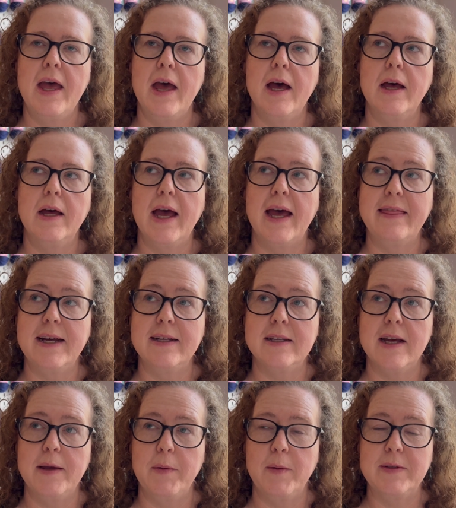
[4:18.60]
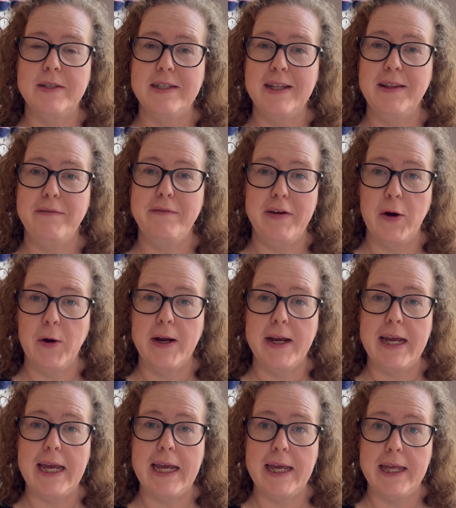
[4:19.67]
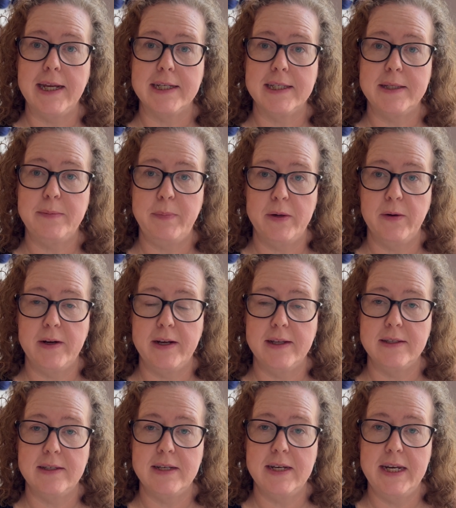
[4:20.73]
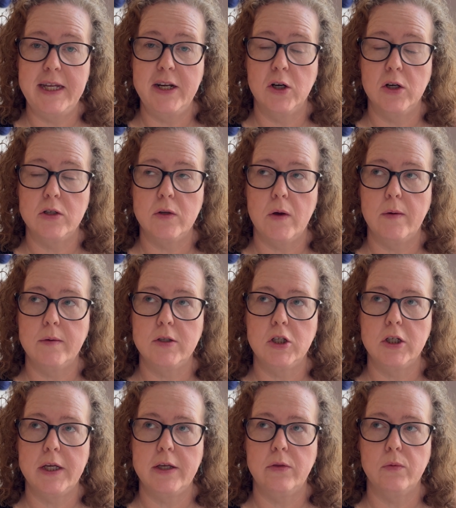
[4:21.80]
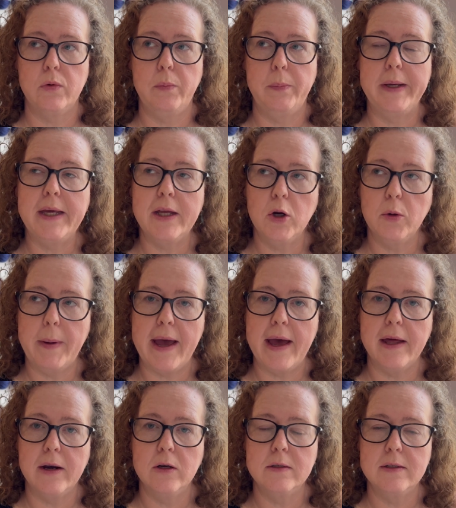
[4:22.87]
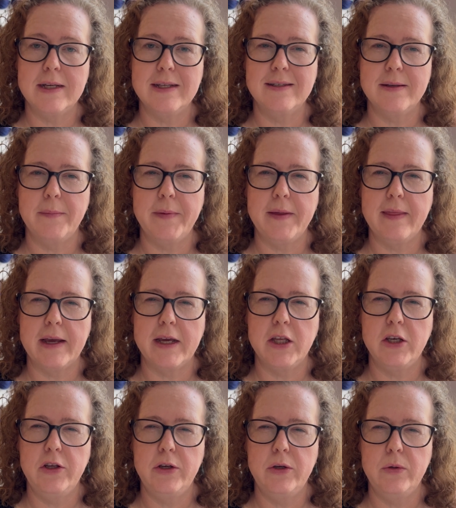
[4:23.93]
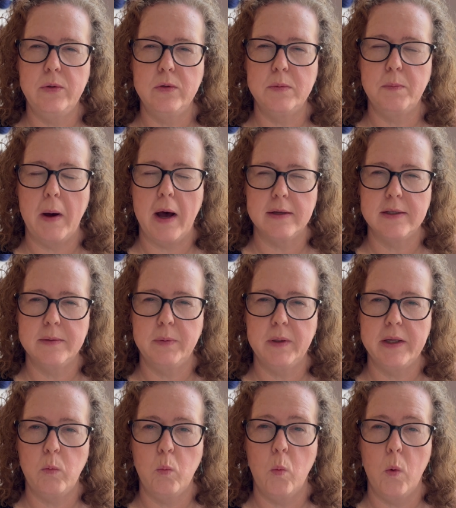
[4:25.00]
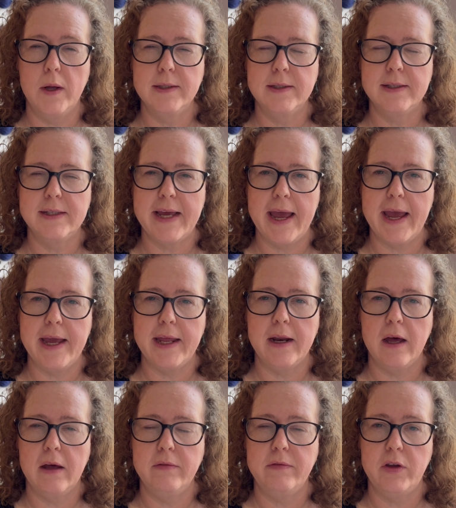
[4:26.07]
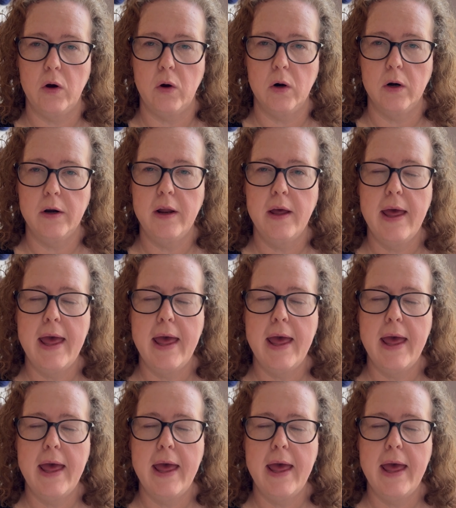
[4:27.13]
At that time, I was still a very inexperienced knitter, so I was looking through beginner patterns and something that could use possibly one skein of yarn.